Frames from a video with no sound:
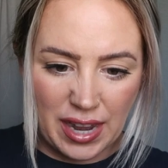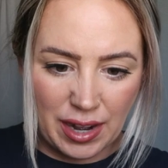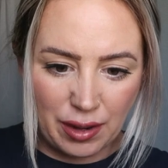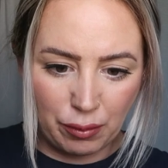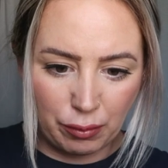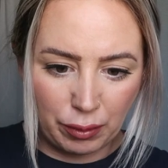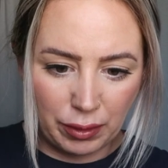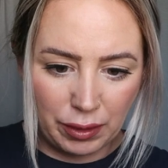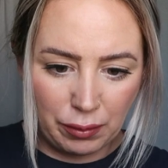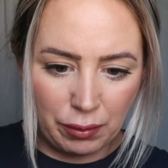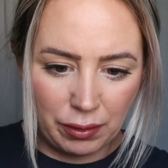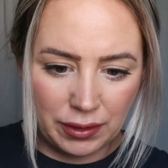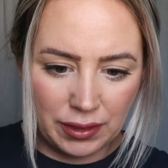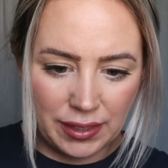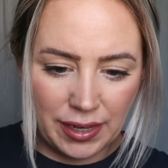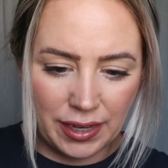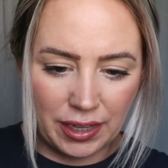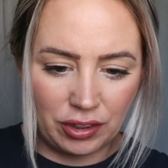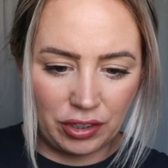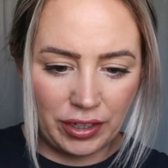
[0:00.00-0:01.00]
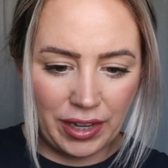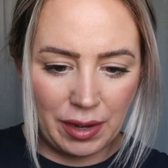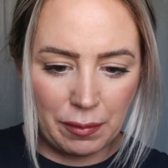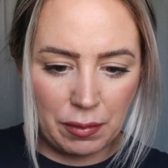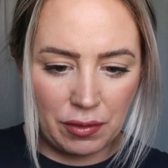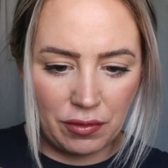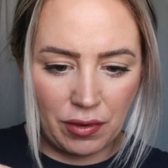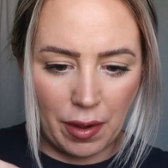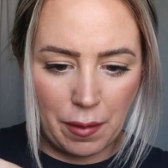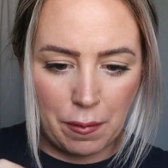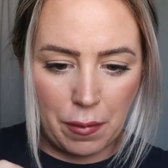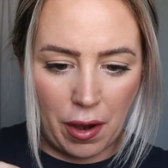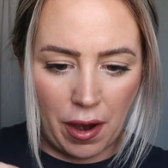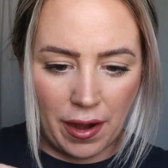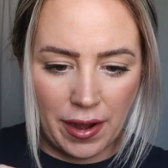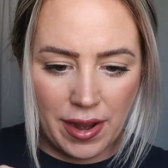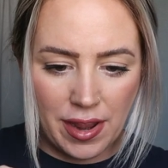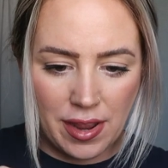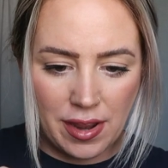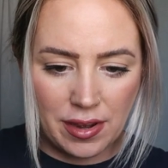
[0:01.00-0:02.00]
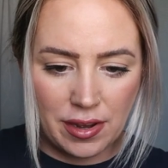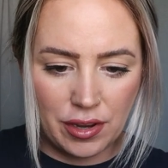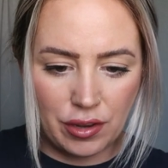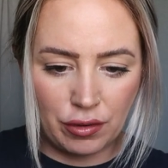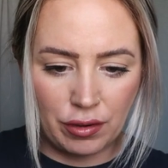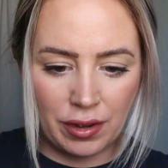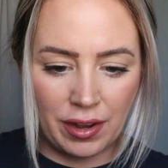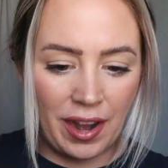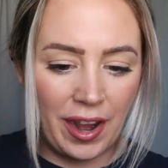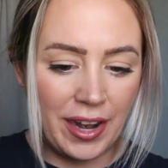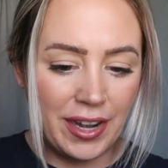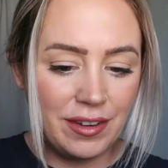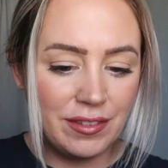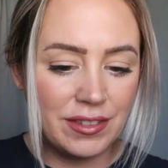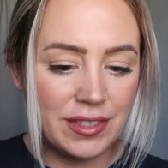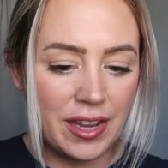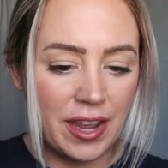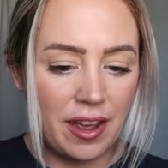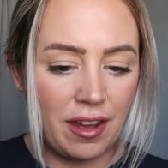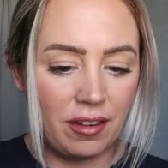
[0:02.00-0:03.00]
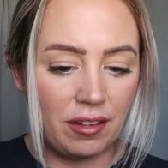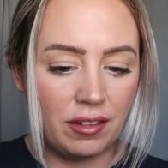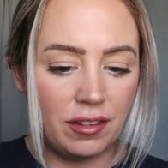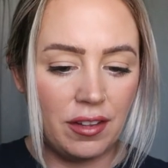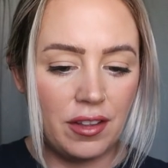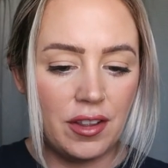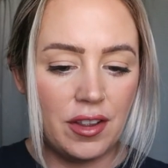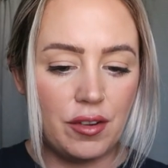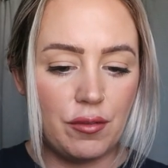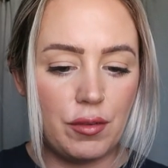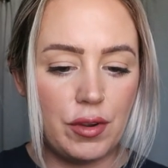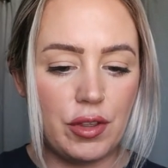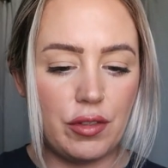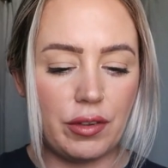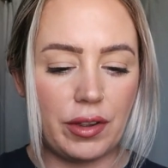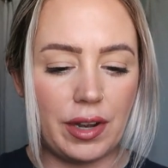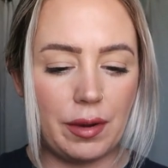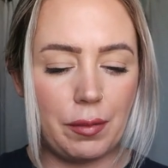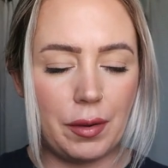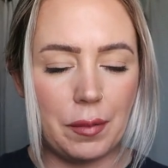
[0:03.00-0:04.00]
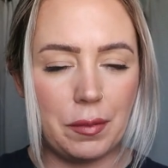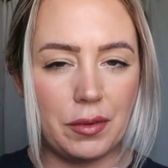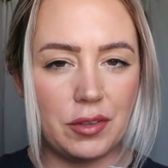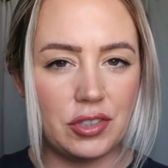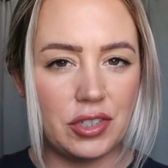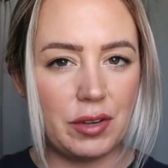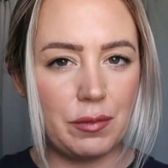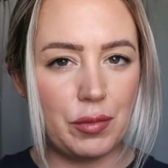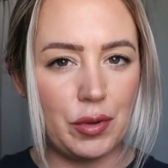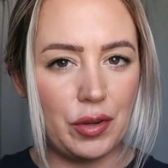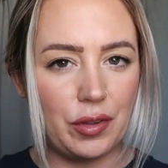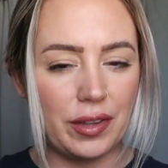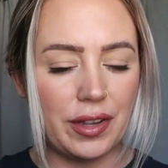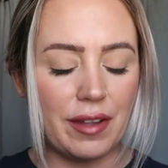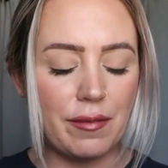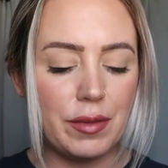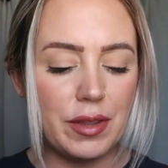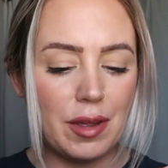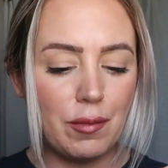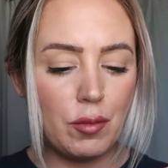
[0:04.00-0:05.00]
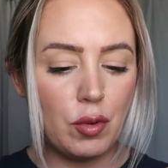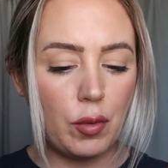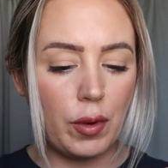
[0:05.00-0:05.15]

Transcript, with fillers: I really wanted to take a look at it before I bought it. You can kind of tell when you look at a purple shampoo. Like I've become